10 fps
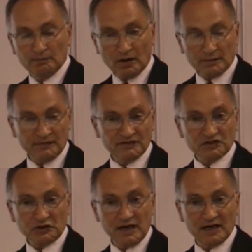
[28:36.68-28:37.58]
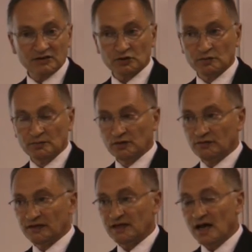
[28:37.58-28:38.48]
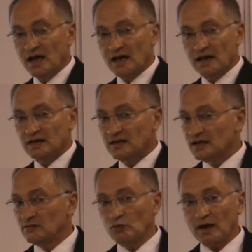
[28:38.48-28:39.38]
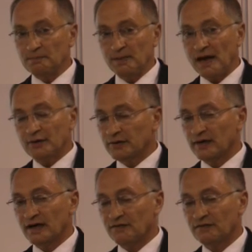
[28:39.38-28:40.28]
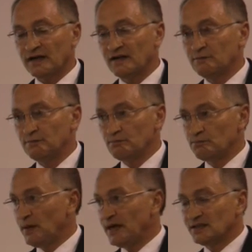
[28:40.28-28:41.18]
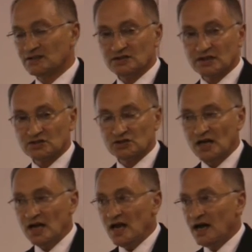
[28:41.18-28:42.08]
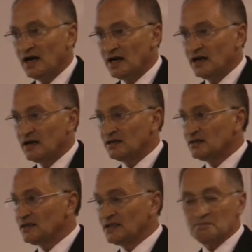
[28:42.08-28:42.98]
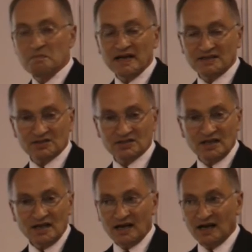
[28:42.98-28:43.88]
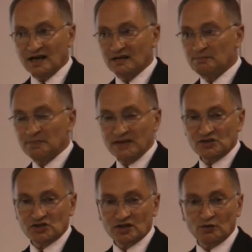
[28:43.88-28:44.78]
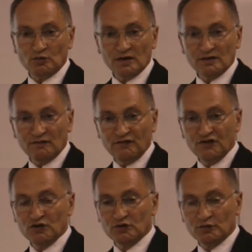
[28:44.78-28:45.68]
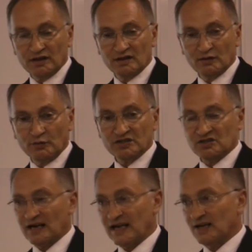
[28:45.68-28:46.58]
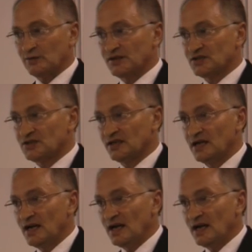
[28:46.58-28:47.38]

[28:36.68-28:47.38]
bottom of a trailer to a movie. In one paragraph, they have painted such an immense picture filled with rich language